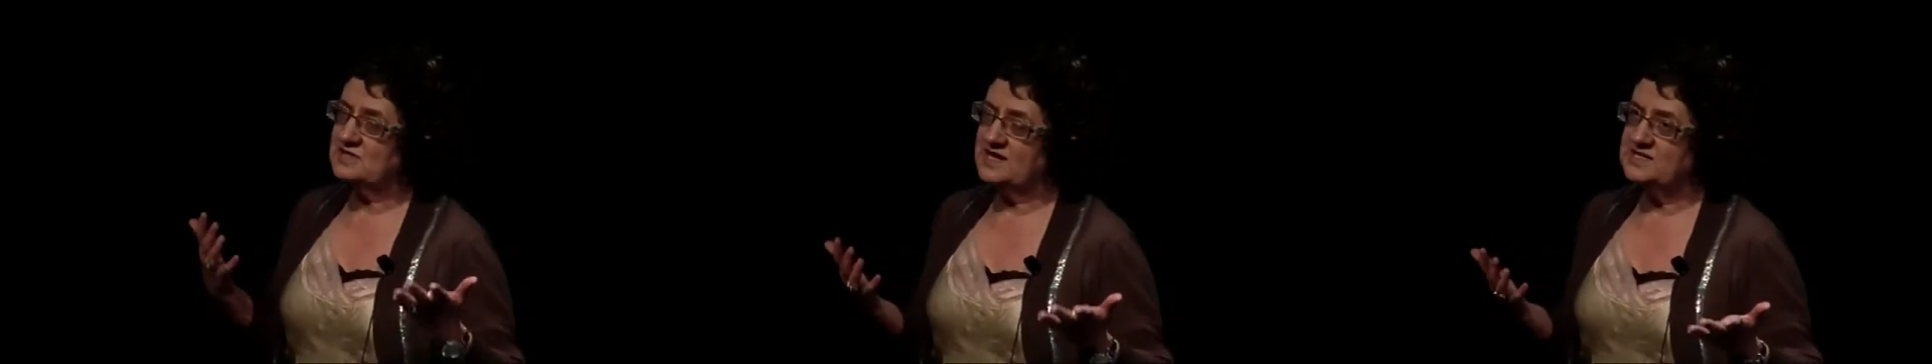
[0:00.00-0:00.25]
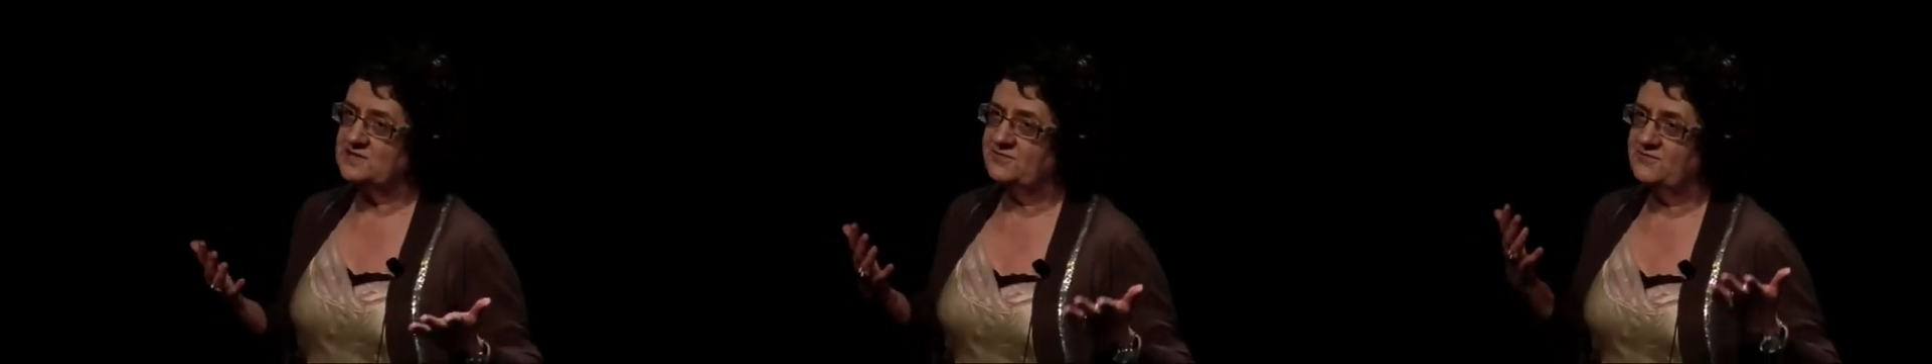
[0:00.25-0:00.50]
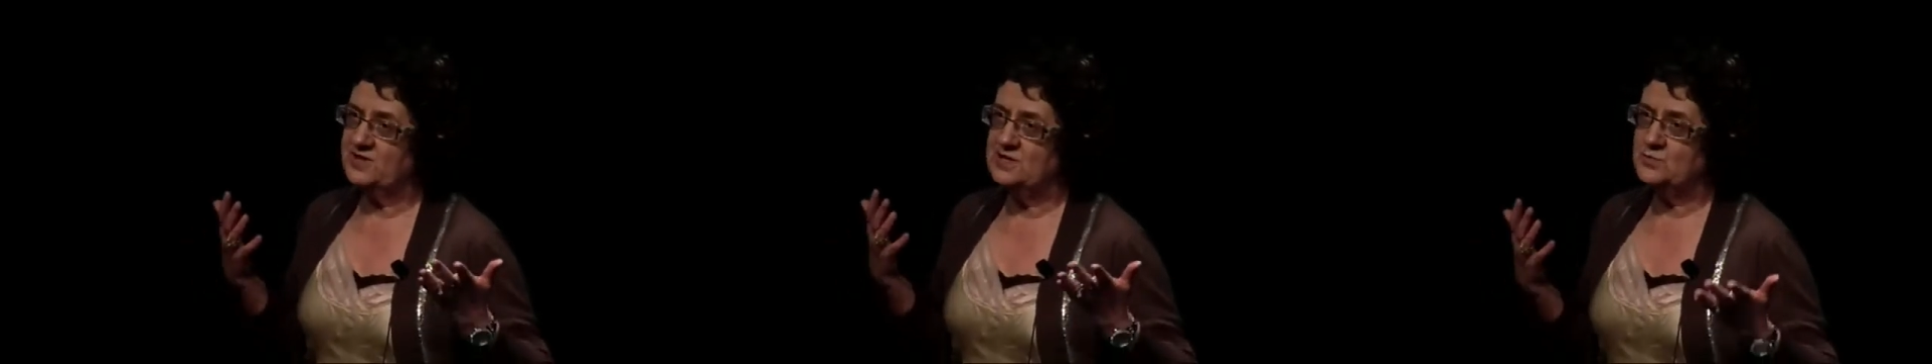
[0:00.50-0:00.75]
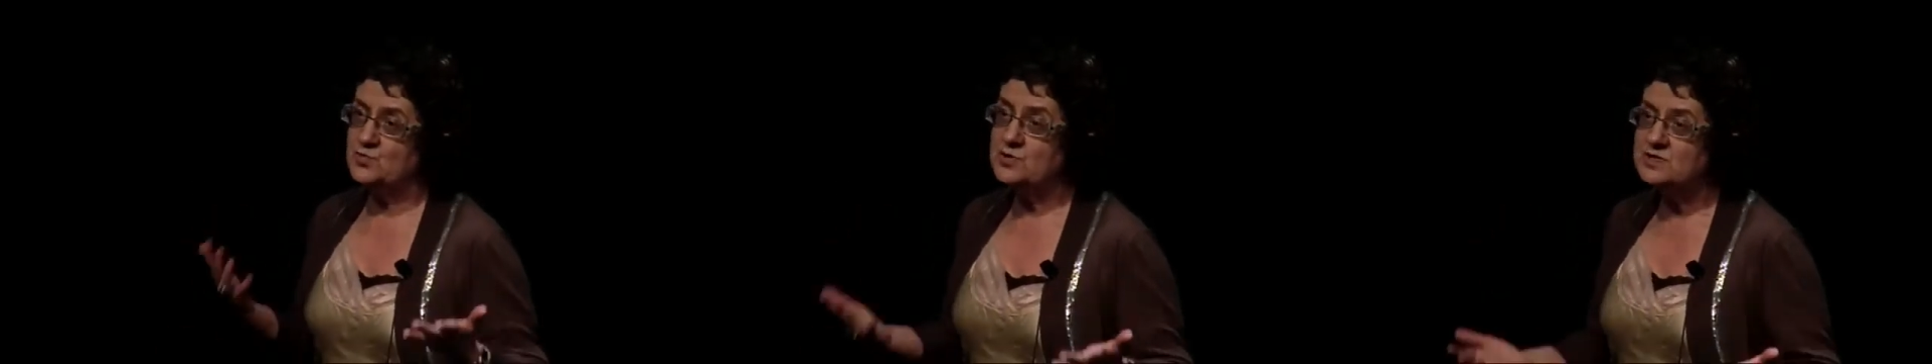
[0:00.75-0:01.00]
data
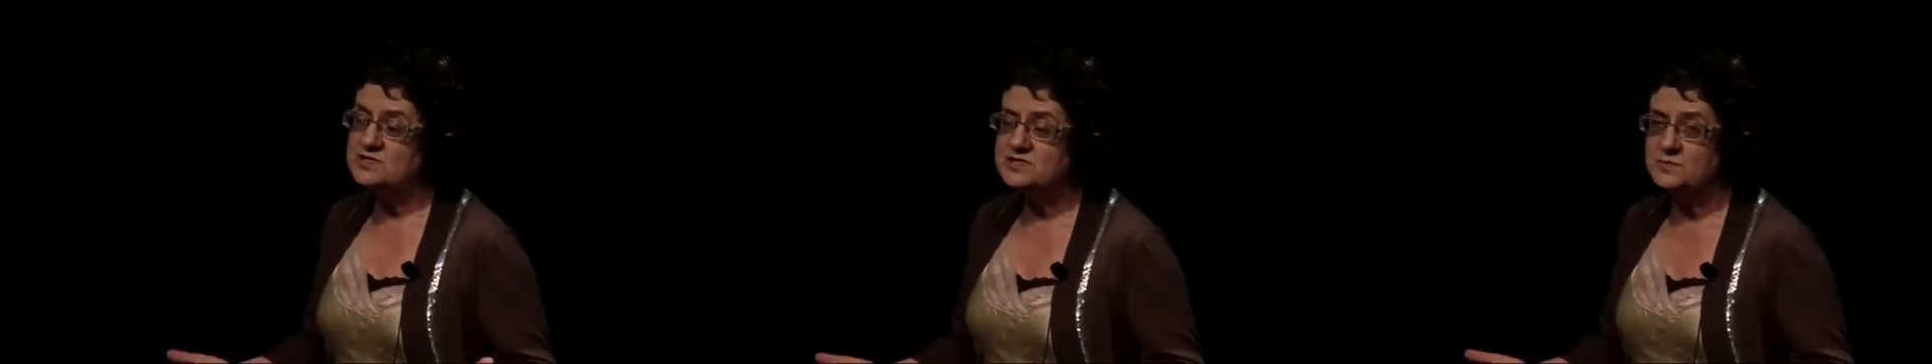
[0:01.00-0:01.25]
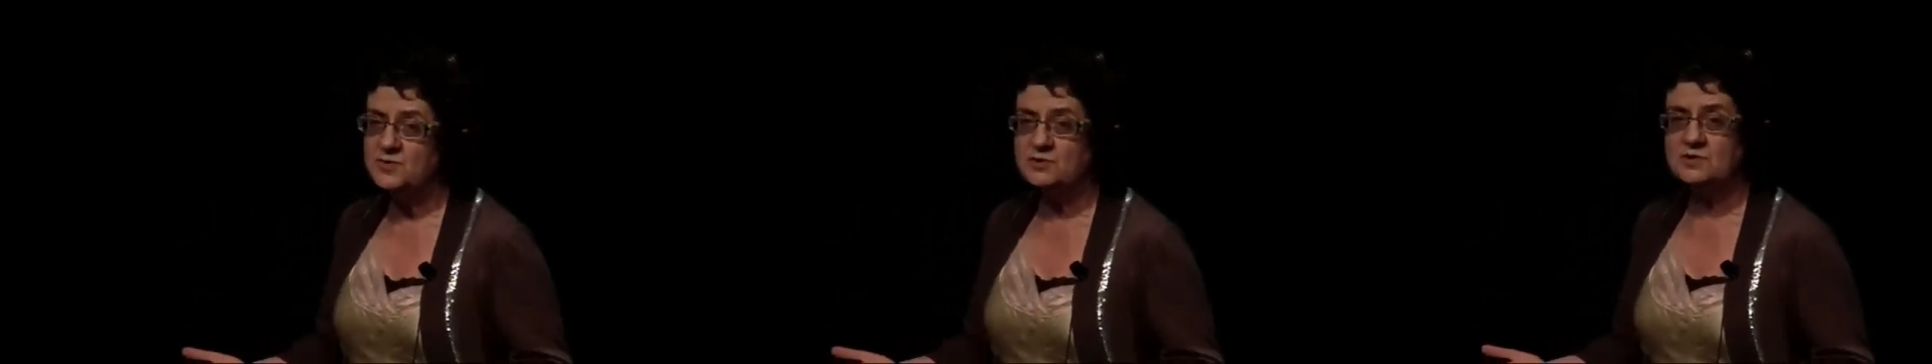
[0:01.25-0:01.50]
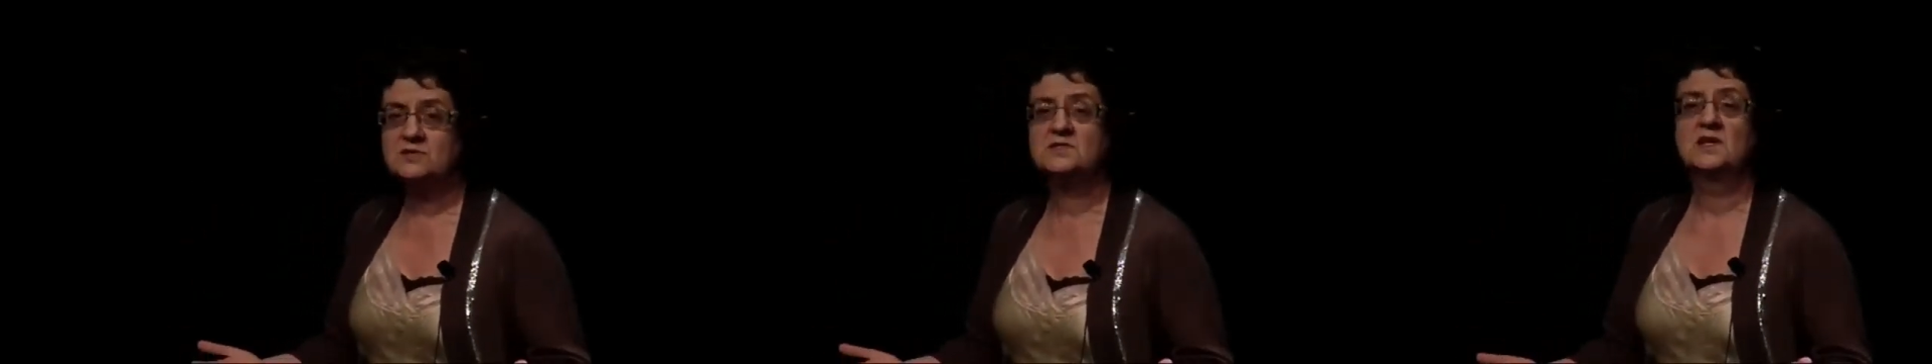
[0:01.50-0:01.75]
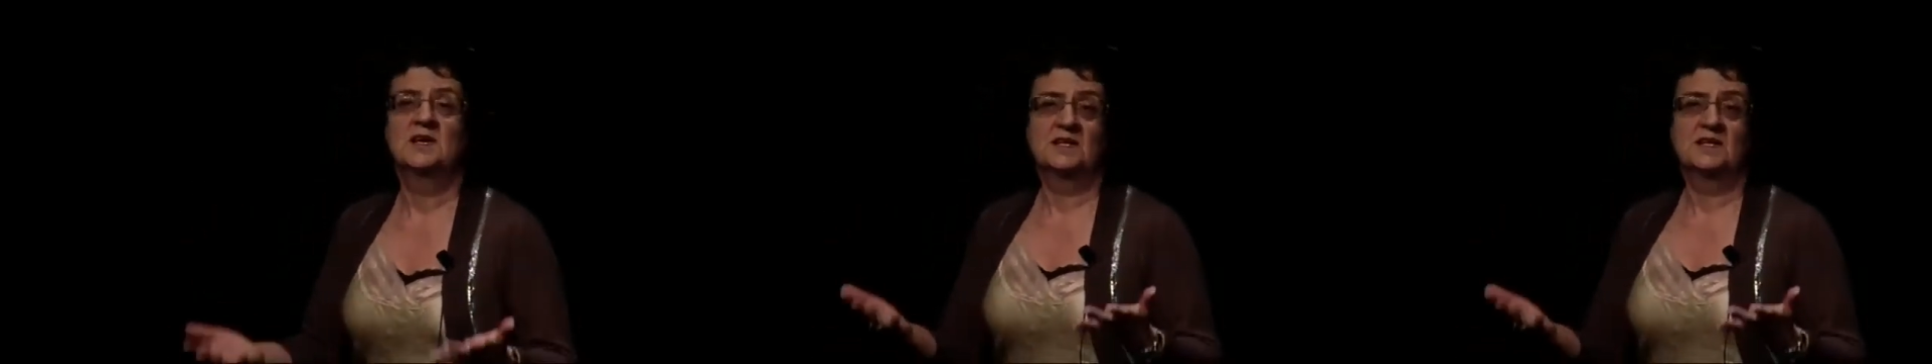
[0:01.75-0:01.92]
feed principles